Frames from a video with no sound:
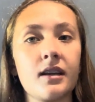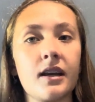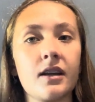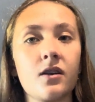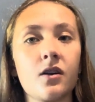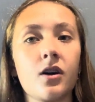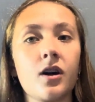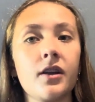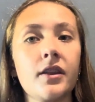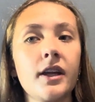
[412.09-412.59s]
and
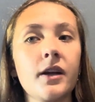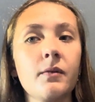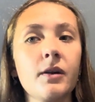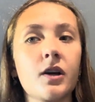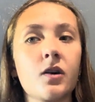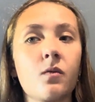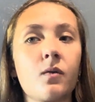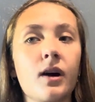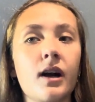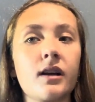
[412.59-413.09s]
are they
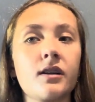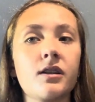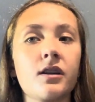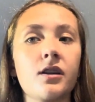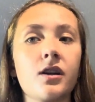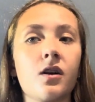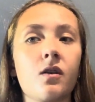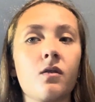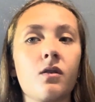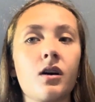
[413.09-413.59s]
required to
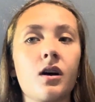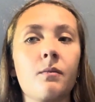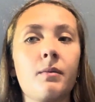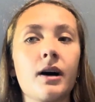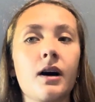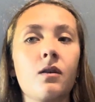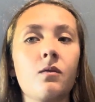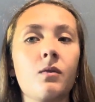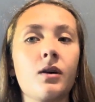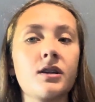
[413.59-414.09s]
know
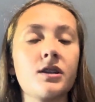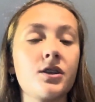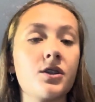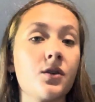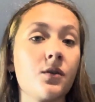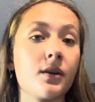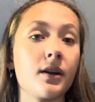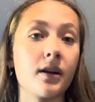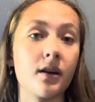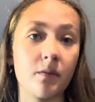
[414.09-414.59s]
about what to
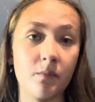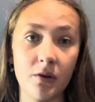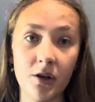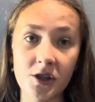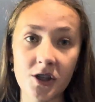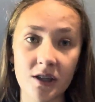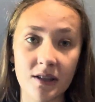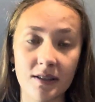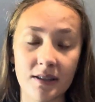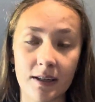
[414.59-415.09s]
do in an
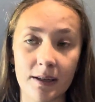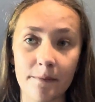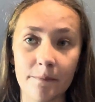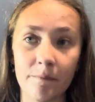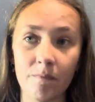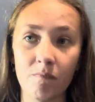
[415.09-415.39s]
emergency?